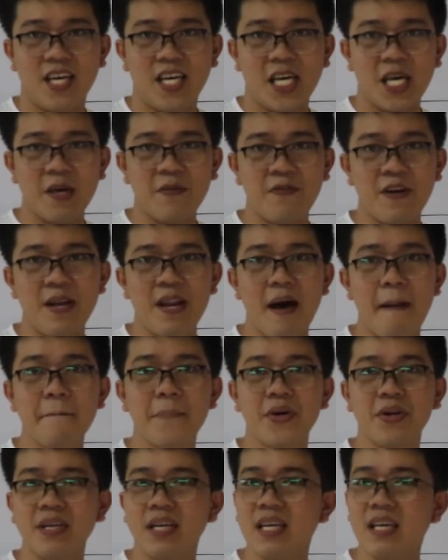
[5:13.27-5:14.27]
if a
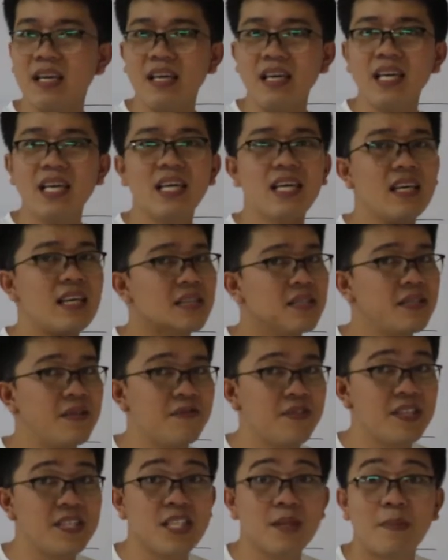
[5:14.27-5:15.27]
number is
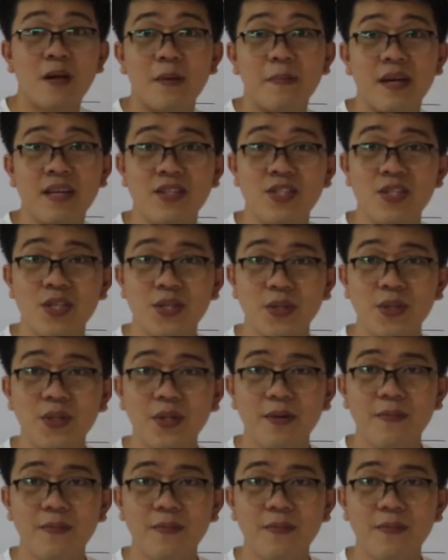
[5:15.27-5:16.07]
divisible by 2,